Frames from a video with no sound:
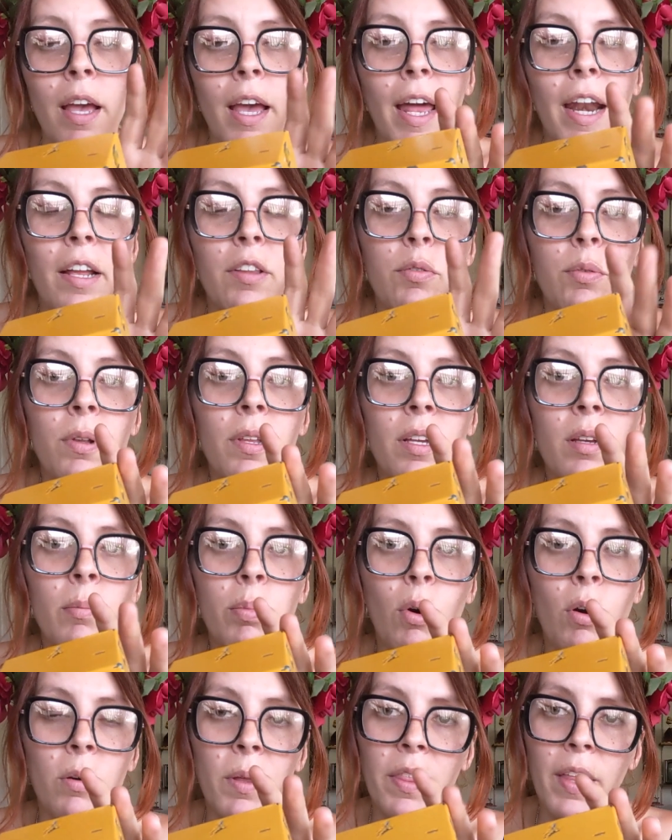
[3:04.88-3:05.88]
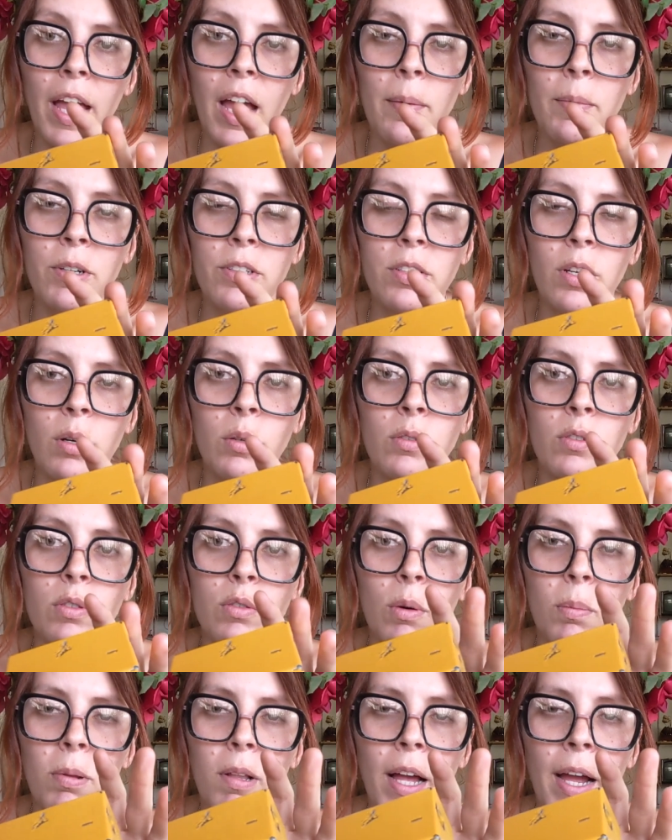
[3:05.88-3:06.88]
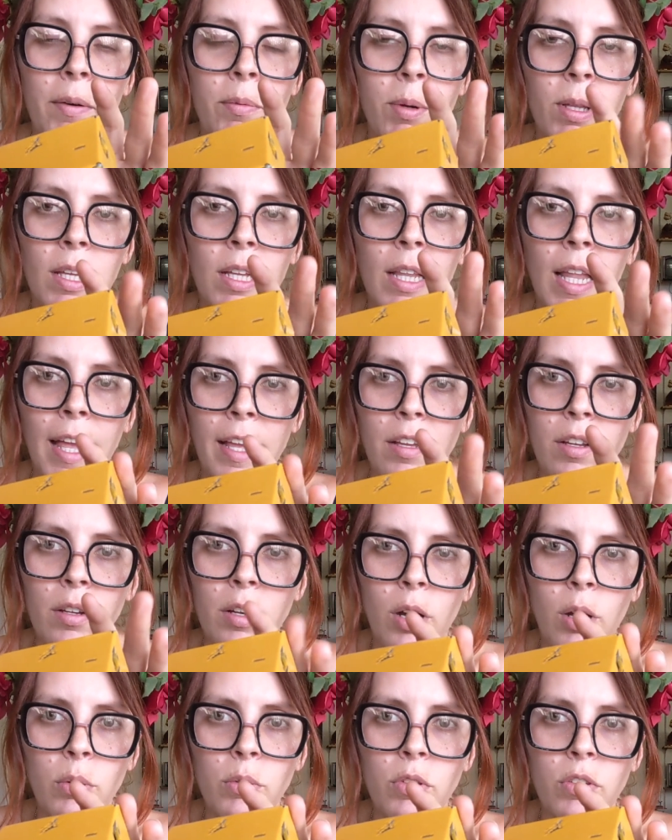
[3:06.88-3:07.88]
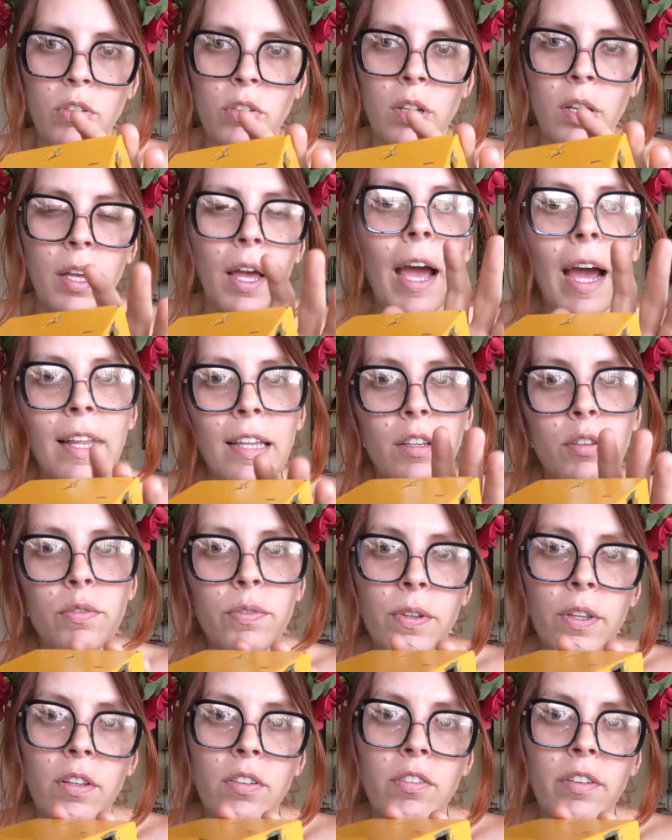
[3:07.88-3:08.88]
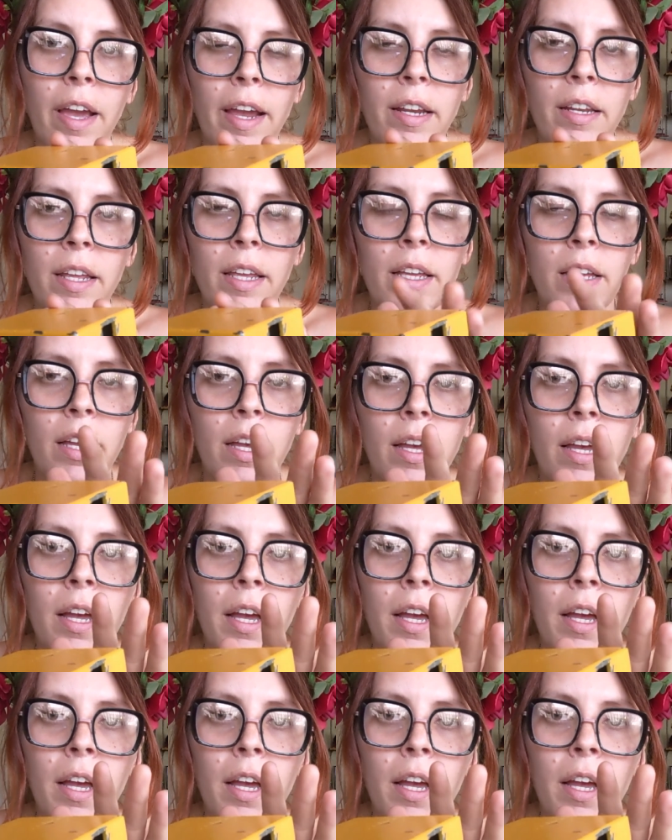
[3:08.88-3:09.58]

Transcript: And it's really important with the hammer tone to apply really light coats, at least for this technique,